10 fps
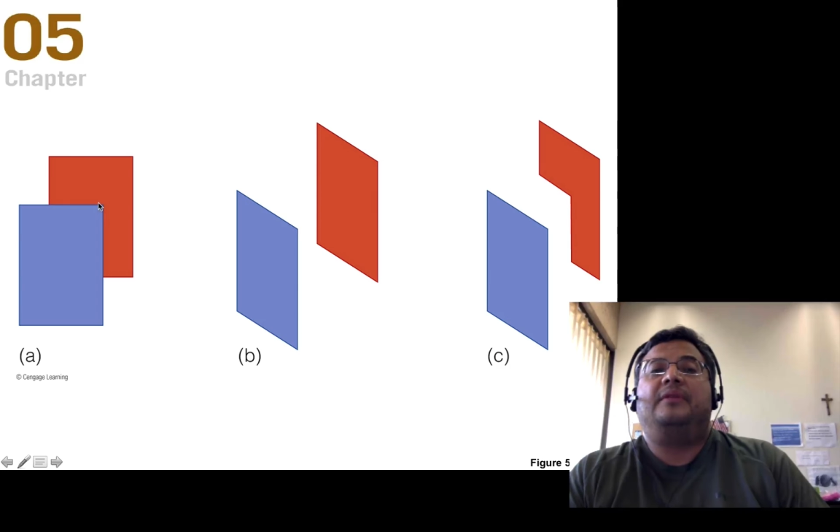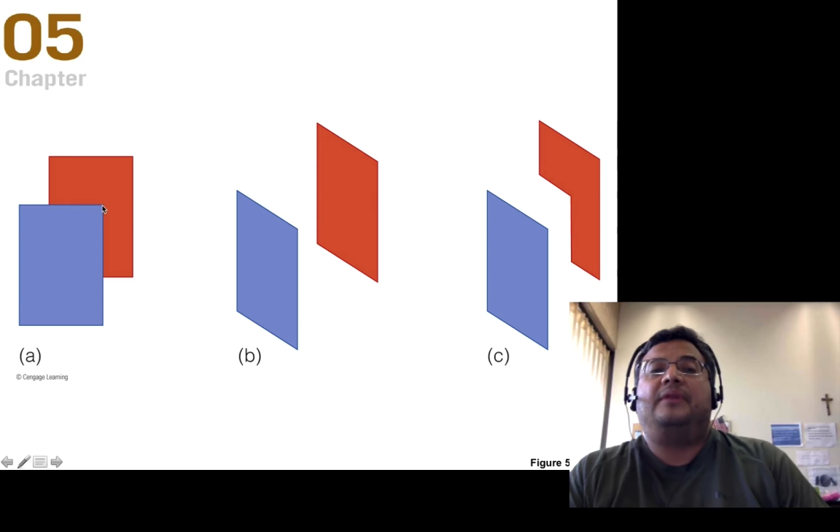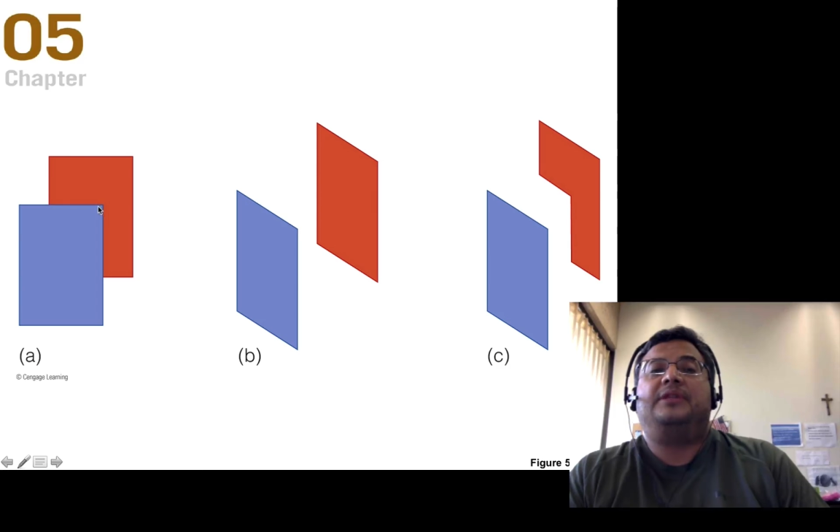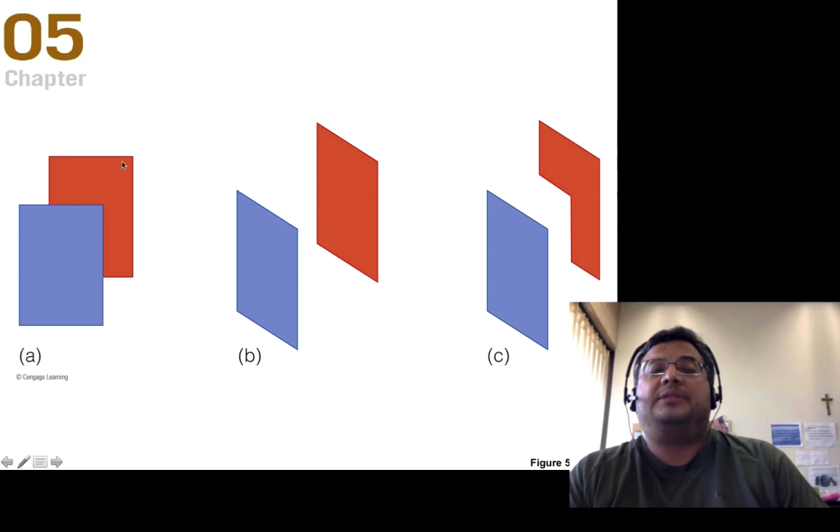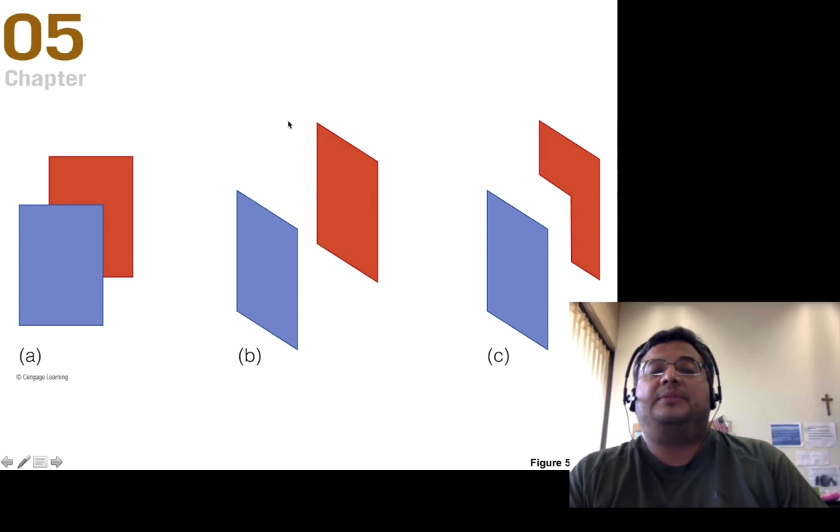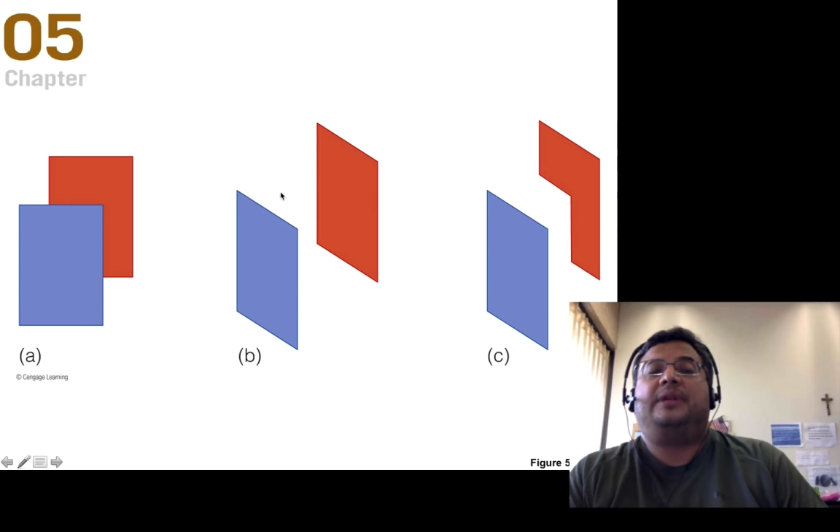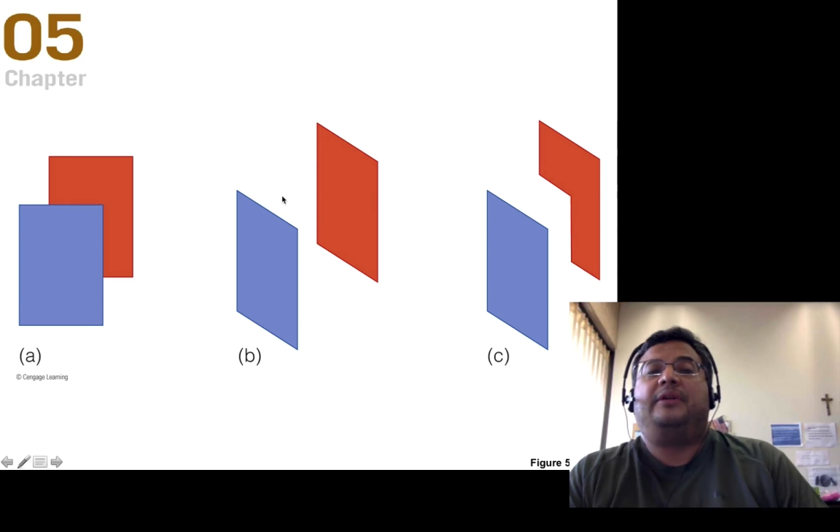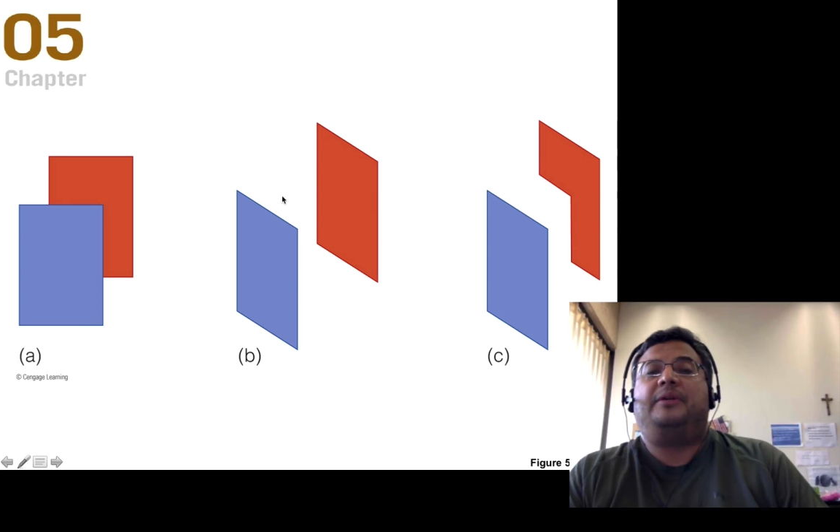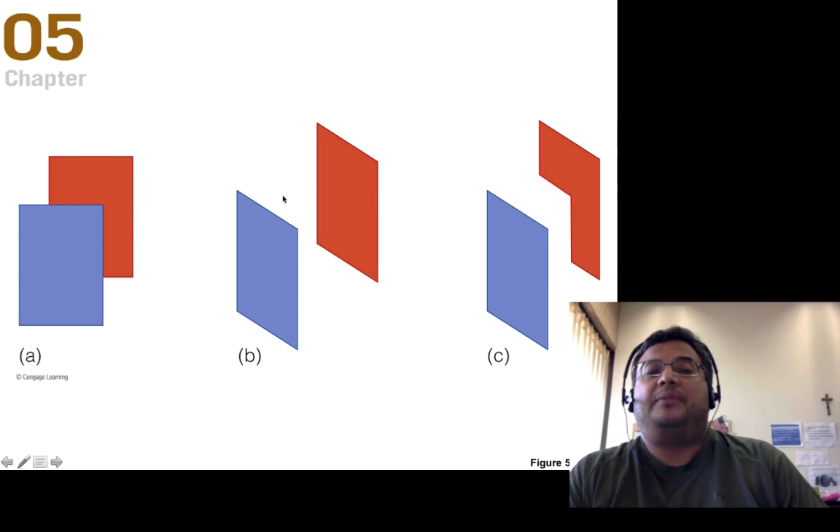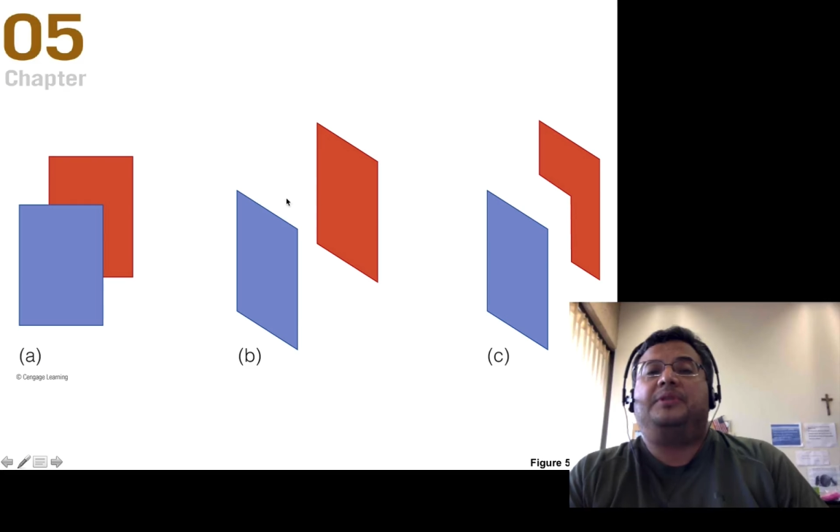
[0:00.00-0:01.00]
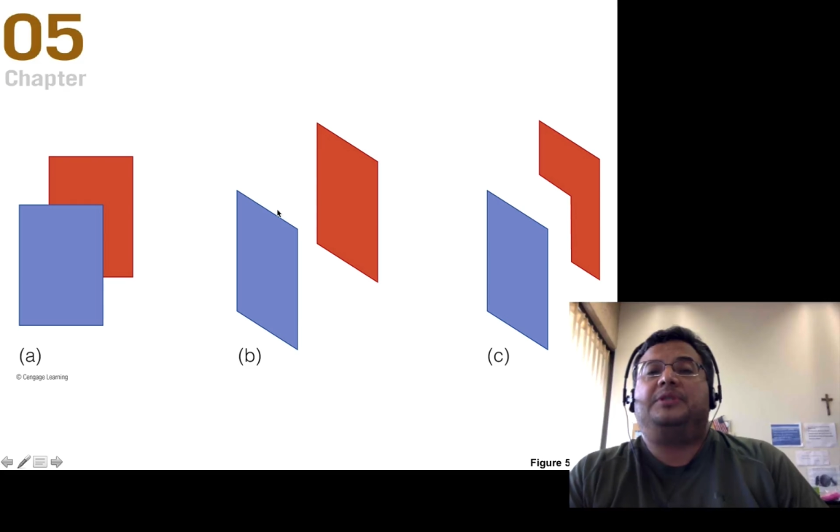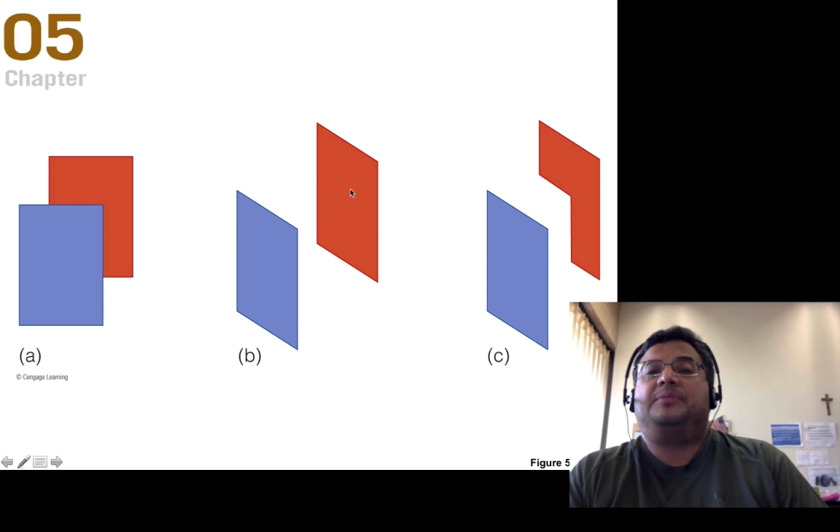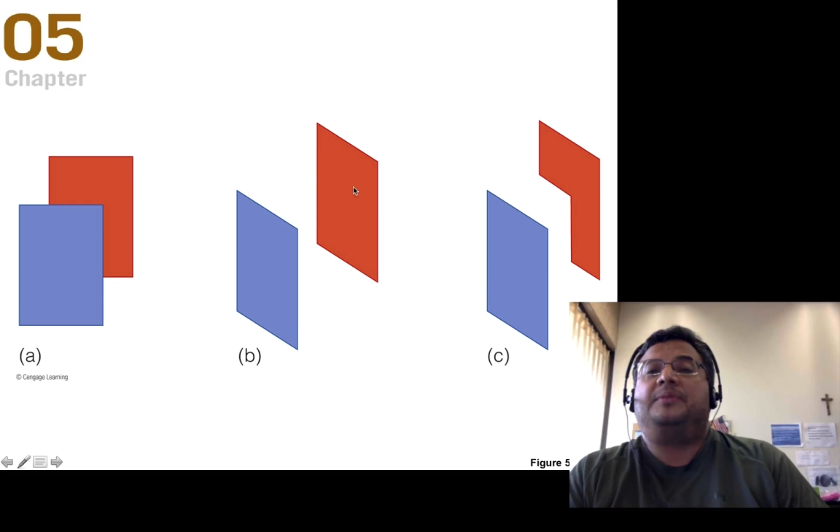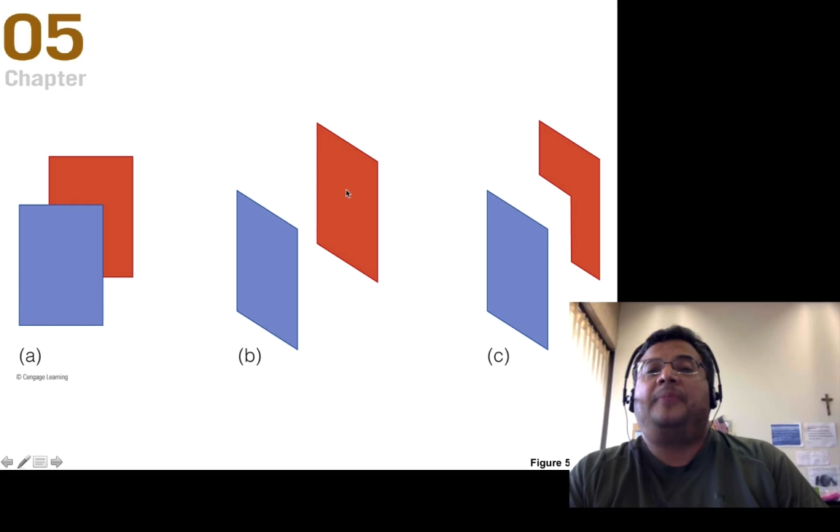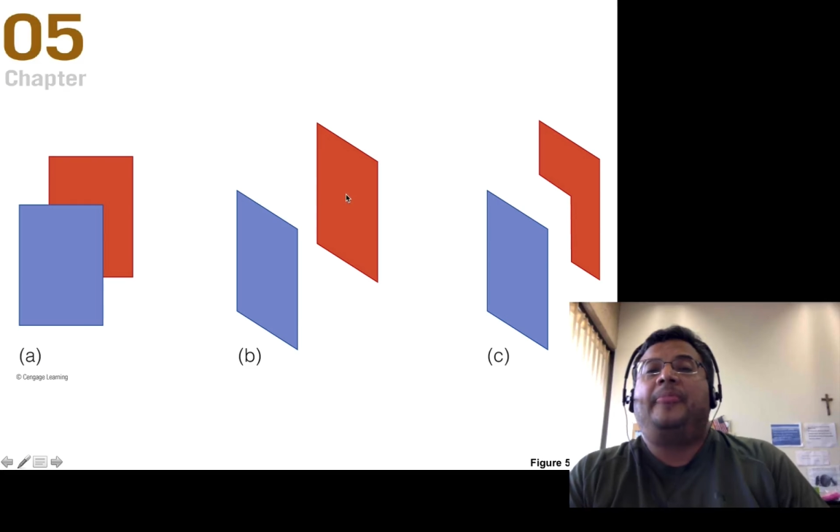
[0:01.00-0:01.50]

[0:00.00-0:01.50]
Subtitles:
right, similarity principle,